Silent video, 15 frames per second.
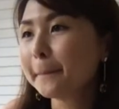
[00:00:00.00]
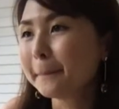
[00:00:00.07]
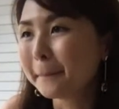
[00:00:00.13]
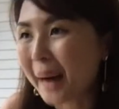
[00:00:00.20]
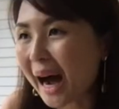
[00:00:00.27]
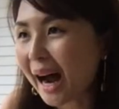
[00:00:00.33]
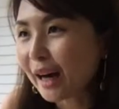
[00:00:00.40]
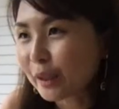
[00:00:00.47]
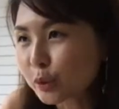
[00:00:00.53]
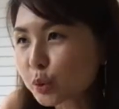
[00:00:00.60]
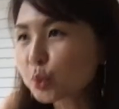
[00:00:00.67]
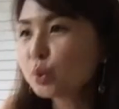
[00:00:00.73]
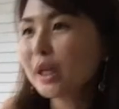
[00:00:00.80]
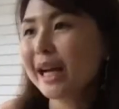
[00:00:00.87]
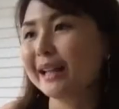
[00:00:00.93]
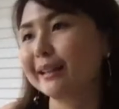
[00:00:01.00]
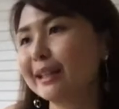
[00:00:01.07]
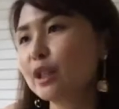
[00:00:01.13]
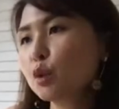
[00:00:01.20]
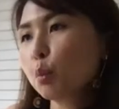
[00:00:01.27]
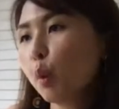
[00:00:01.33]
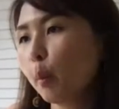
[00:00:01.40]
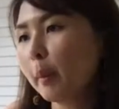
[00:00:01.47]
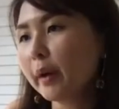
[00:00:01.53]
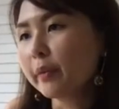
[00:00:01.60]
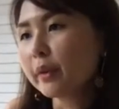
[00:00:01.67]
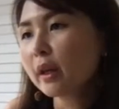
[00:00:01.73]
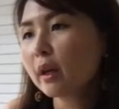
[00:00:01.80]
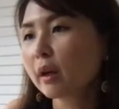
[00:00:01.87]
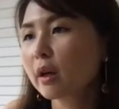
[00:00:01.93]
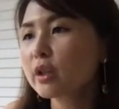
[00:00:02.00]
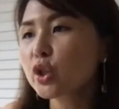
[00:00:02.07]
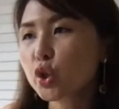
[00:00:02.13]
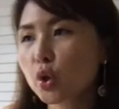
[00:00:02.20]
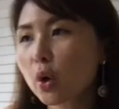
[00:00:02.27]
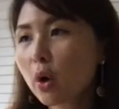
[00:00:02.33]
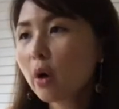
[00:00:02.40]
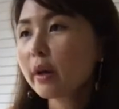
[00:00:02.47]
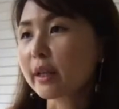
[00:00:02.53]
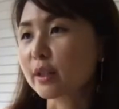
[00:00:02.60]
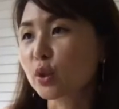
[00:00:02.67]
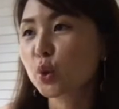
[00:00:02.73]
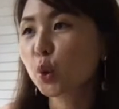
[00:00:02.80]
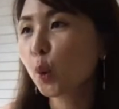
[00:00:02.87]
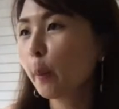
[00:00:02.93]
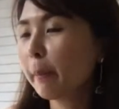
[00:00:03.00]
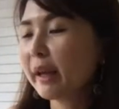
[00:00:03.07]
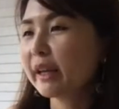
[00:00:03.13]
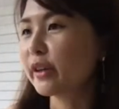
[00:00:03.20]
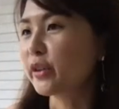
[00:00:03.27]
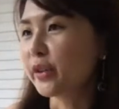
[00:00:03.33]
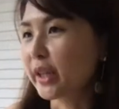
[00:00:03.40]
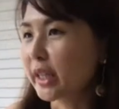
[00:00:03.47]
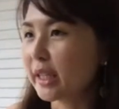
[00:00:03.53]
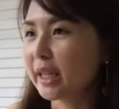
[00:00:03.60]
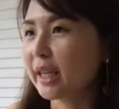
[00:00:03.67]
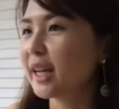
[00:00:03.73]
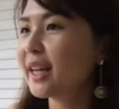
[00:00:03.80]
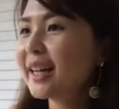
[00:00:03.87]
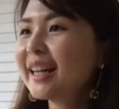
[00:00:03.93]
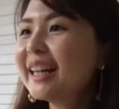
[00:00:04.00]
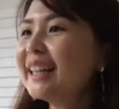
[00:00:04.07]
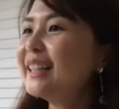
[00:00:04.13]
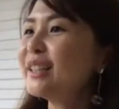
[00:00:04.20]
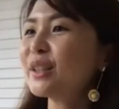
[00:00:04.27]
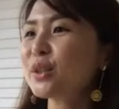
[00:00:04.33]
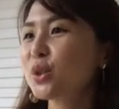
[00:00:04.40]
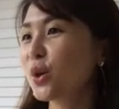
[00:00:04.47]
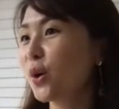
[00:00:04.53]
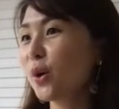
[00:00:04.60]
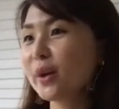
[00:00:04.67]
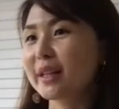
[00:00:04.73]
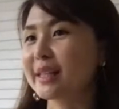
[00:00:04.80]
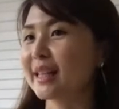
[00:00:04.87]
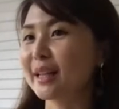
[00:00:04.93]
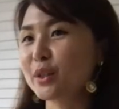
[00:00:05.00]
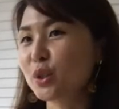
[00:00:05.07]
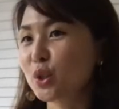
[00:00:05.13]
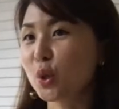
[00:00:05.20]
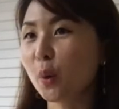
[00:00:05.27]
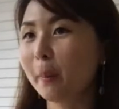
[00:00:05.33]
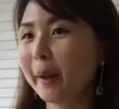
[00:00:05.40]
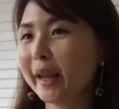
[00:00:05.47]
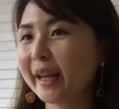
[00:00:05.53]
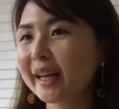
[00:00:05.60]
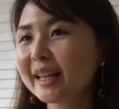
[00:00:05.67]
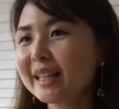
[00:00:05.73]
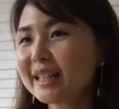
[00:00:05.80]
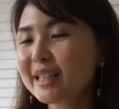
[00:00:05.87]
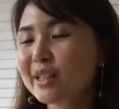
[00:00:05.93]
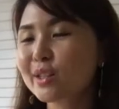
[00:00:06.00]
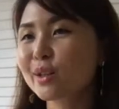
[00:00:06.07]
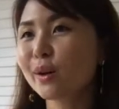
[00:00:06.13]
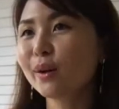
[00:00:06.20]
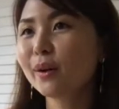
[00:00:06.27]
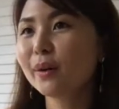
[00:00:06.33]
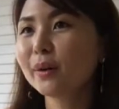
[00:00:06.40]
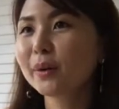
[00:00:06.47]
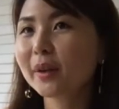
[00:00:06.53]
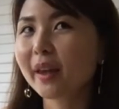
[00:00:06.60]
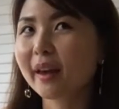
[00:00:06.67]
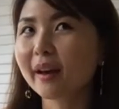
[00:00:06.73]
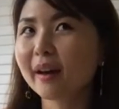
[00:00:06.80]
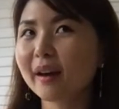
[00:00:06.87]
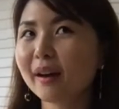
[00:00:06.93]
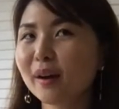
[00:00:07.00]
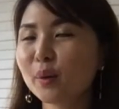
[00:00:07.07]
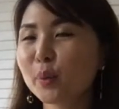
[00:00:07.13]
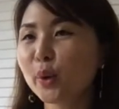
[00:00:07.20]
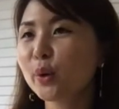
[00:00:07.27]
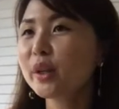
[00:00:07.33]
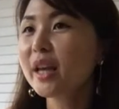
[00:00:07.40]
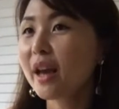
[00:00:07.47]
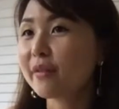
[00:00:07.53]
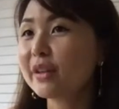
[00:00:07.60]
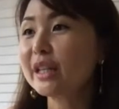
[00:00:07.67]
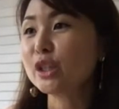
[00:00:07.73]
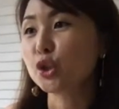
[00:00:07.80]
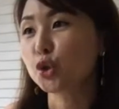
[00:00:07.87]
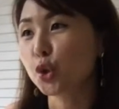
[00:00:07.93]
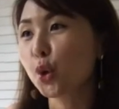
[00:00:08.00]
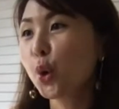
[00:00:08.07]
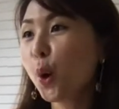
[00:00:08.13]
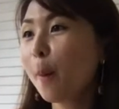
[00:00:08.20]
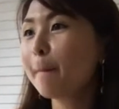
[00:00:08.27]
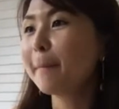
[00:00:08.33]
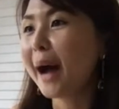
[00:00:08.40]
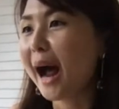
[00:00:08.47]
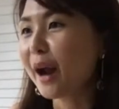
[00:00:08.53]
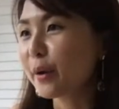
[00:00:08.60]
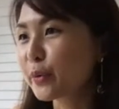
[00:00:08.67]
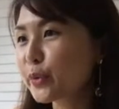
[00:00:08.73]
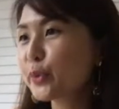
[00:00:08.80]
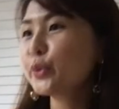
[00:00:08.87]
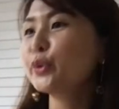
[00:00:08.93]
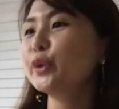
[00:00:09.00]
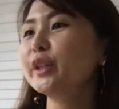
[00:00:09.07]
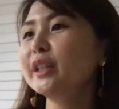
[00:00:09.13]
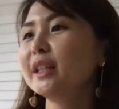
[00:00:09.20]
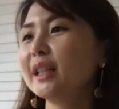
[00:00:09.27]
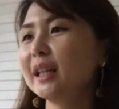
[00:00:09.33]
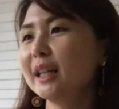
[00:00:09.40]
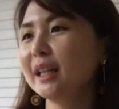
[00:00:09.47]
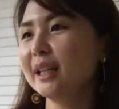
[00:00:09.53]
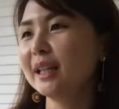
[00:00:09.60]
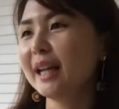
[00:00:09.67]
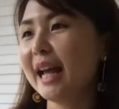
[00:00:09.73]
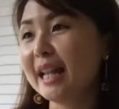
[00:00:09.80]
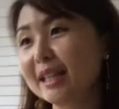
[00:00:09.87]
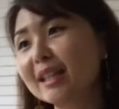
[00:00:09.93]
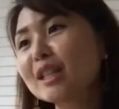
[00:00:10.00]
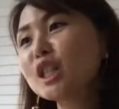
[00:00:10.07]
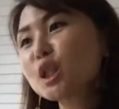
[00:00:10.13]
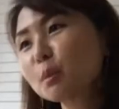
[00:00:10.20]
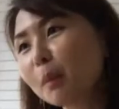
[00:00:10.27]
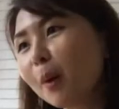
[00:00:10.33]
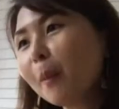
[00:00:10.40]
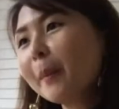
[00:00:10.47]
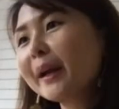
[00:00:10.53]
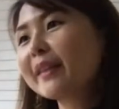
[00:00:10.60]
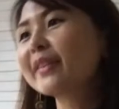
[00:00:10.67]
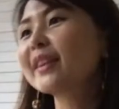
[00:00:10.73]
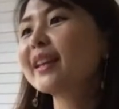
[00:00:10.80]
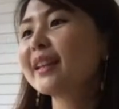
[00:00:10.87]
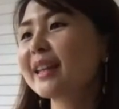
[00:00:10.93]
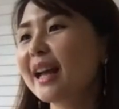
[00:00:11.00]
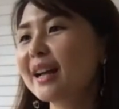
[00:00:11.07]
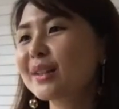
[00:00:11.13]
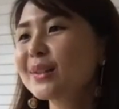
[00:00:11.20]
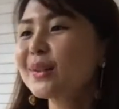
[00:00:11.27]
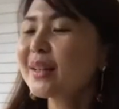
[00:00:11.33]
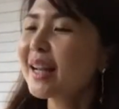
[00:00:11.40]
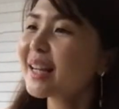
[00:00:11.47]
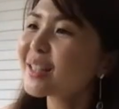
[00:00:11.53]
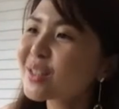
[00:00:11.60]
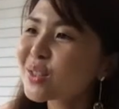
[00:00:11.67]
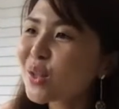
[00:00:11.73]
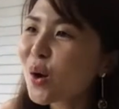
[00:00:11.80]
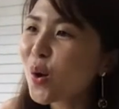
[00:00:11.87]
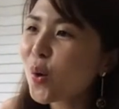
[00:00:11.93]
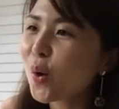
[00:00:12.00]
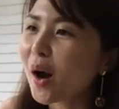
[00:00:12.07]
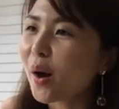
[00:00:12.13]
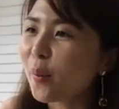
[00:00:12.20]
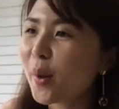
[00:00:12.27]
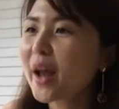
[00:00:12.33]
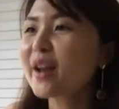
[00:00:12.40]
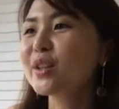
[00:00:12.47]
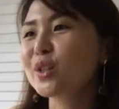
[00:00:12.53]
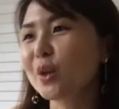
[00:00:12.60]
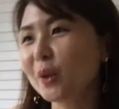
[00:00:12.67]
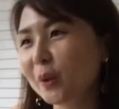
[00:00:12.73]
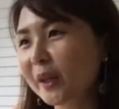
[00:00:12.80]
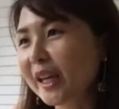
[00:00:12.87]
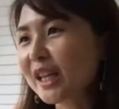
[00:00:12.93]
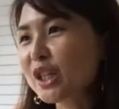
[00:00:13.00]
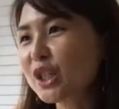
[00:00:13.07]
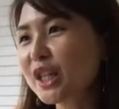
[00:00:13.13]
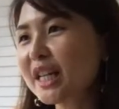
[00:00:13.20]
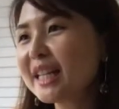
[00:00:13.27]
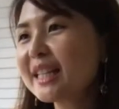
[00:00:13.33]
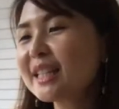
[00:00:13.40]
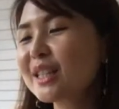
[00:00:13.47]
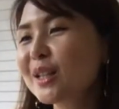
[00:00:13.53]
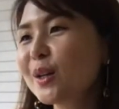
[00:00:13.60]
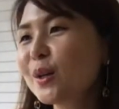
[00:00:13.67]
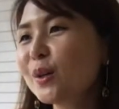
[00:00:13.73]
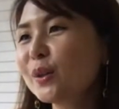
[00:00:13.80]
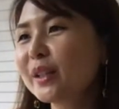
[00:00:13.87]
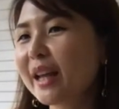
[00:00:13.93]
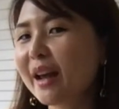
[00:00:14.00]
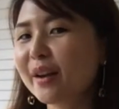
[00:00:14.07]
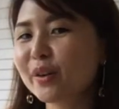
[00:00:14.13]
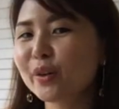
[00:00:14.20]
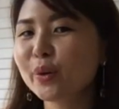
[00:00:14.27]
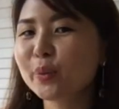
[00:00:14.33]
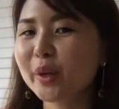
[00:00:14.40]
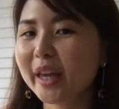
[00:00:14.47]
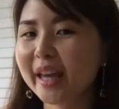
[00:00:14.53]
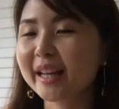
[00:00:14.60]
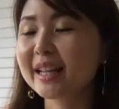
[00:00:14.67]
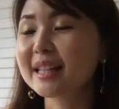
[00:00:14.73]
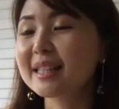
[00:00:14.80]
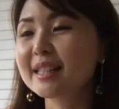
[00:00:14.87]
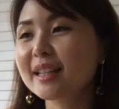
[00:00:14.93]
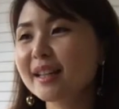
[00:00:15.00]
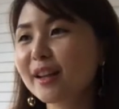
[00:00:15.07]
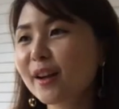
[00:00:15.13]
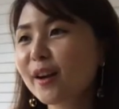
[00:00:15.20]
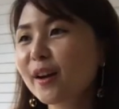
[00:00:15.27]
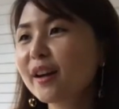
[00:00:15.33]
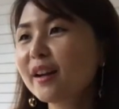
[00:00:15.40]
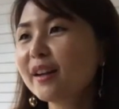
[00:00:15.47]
Bahru at this moment, because Johor is too big already. Johor is like so big, so we only have it in Johor Bahru at this moment. Yeah, so let us know where is your location, so that we can consider